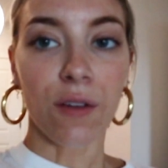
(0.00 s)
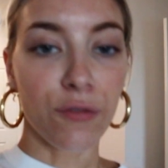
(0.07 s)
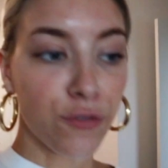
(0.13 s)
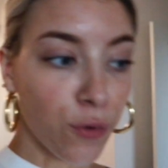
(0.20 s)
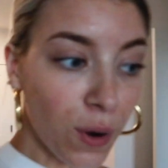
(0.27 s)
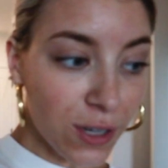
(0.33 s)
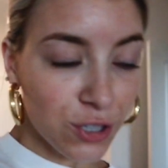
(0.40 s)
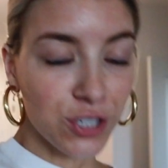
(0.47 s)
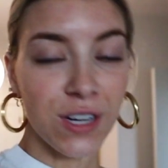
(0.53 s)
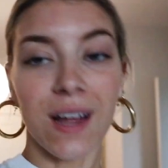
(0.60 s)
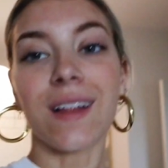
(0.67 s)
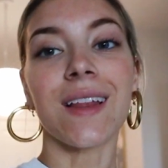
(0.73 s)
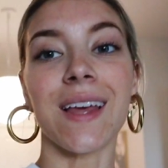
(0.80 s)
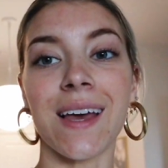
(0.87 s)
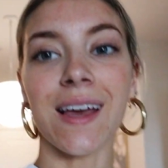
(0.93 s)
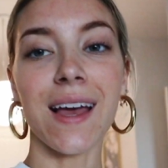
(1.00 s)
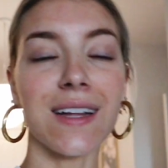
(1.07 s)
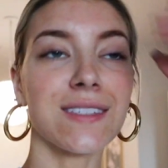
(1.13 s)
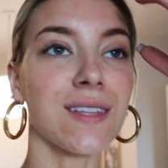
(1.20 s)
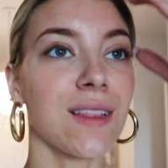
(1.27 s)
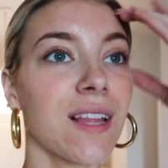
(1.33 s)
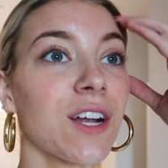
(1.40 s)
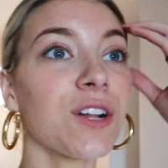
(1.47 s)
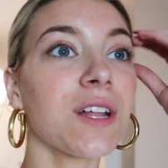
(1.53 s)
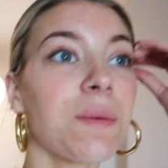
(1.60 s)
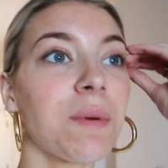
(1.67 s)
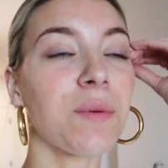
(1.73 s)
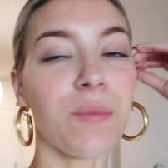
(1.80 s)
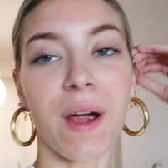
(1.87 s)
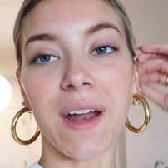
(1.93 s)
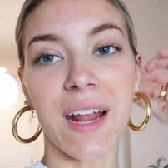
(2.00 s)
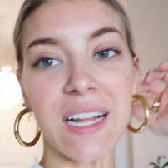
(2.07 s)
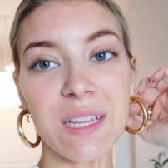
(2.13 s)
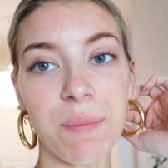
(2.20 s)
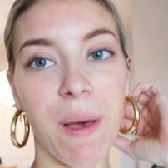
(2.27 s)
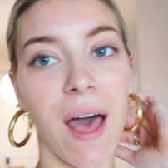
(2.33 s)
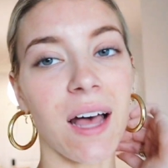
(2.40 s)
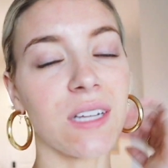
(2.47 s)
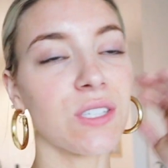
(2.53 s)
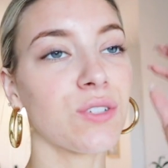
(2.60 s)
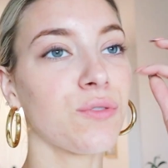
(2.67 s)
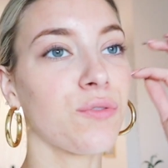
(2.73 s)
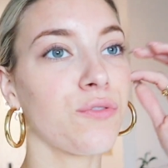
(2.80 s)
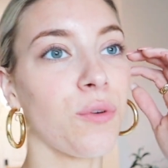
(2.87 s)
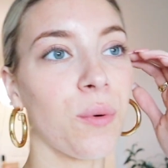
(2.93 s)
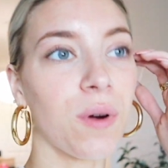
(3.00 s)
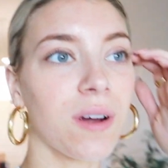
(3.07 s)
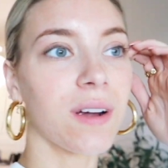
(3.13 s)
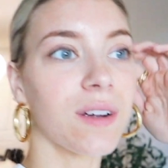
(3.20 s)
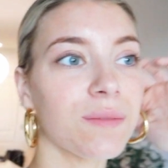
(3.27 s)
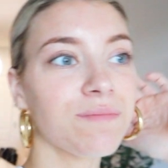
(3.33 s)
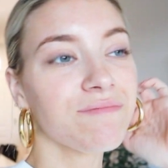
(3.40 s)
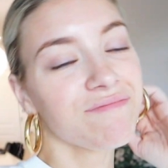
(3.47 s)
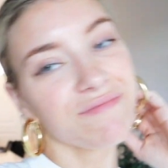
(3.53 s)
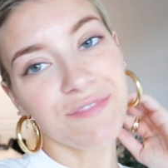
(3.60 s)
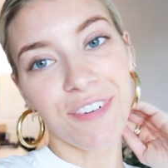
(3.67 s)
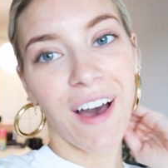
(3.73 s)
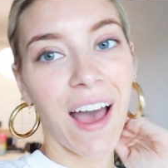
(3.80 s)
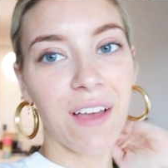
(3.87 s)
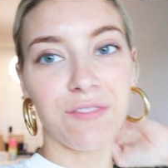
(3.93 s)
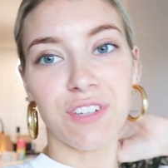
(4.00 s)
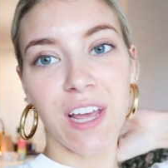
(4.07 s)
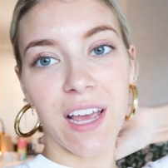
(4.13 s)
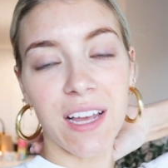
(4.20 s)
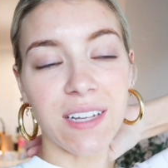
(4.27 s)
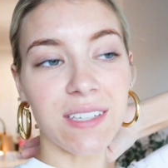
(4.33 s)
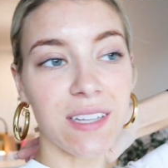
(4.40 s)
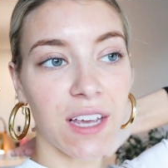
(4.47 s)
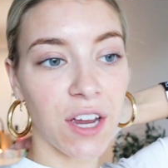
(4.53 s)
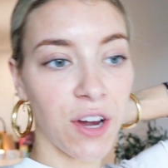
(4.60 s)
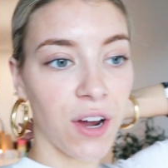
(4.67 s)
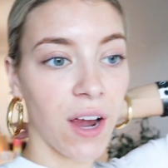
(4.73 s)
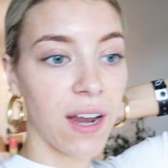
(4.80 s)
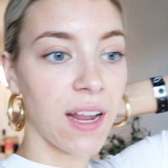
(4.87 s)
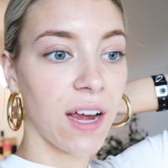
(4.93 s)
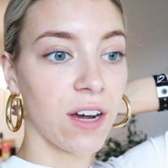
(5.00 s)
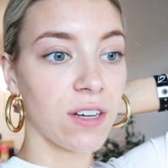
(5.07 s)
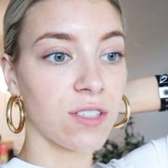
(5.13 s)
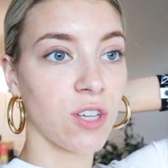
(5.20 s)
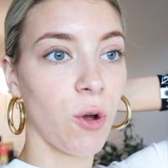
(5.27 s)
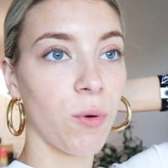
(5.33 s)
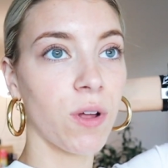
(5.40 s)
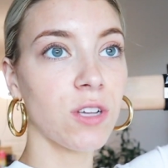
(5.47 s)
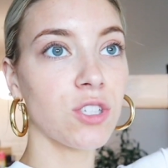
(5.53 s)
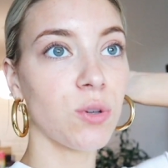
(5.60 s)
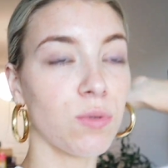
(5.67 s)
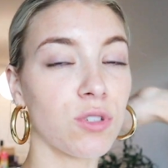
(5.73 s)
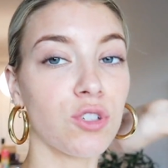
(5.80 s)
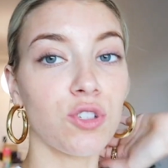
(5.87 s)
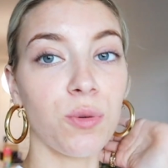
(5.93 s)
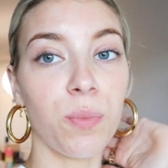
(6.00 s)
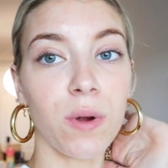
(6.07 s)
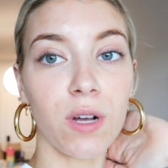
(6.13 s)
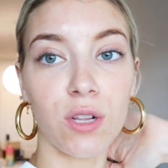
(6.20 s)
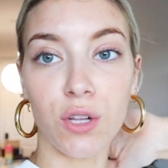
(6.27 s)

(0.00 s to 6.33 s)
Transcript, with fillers: Unfortunately, it's literally been raining the past four, five days here in Arizona, so it's super